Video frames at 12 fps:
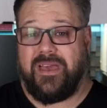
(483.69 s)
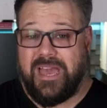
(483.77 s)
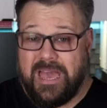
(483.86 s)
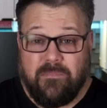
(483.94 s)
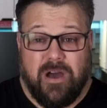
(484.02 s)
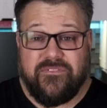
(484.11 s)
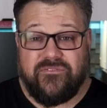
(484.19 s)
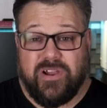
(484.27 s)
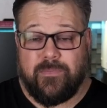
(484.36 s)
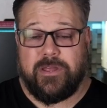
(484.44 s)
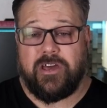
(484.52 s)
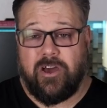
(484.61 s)
And my
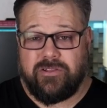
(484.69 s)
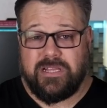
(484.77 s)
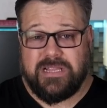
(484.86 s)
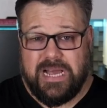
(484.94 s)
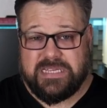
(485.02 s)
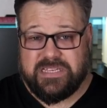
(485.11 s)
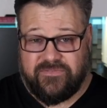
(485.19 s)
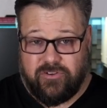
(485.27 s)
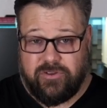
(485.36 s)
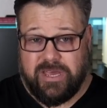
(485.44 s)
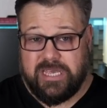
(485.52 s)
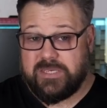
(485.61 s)
filament only lasts a few
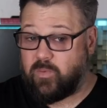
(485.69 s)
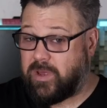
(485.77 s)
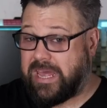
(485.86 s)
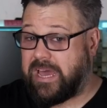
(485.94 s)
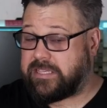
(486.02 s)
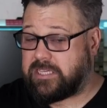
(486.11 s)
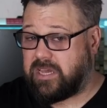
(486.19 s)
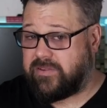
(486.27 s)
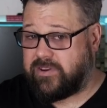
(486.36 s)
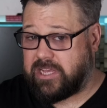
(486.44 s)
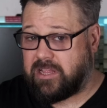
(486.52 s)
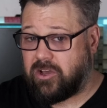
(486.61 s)
days when outside of
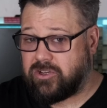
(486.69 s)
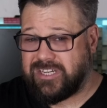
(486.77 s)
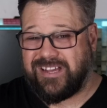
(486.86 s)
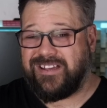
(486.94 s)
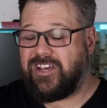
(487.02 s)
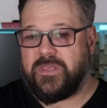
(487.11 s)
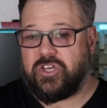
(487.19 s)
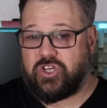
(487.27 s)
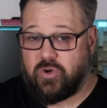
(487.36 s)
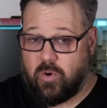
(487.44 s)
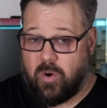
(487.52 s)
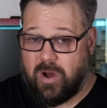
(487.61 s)
an enclosure.
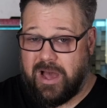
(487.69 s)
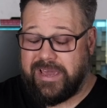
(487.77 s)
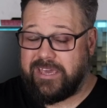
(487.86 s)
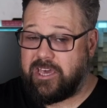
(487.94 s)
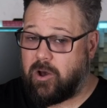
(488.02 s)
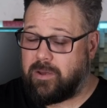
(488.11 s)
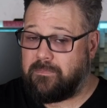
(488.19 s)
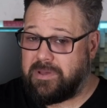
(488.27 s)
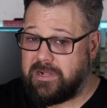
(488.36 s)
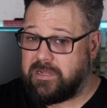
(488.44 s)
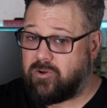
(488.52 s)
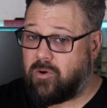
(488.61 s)
Sure, I can go and
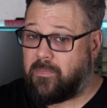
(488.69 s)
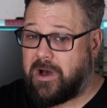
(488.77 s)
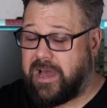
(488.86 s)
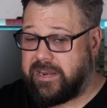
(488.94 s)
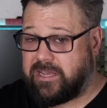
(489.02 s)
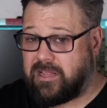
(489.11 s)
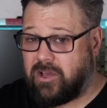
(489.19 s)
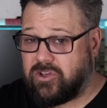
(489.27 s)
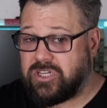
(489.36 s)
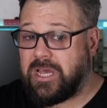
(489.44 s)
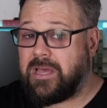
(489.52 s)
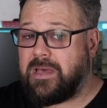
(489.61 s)
build or buy an
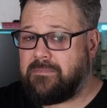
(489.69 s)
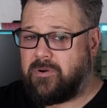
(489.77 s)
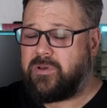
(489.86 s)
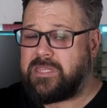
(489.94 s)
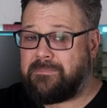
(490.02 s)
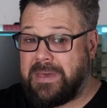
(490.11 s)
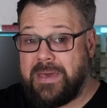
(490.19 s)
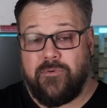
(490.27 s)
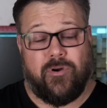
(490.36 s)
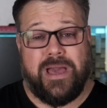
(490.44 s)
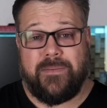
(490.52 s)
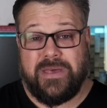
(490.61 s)
enclosure, but with the
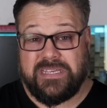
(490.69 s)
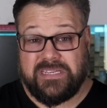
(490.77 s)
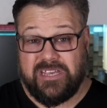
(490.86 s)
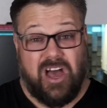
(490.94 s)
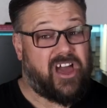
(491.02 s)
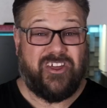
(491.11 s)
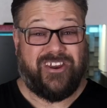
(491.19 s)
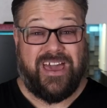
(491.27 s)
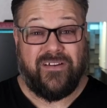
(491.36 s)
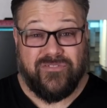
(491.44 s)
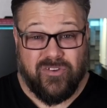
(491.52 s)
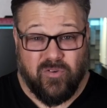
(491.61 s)
Bambu AMS, I don't
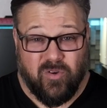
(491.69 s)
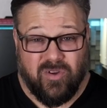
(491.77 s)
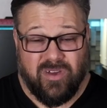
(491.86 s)
have to.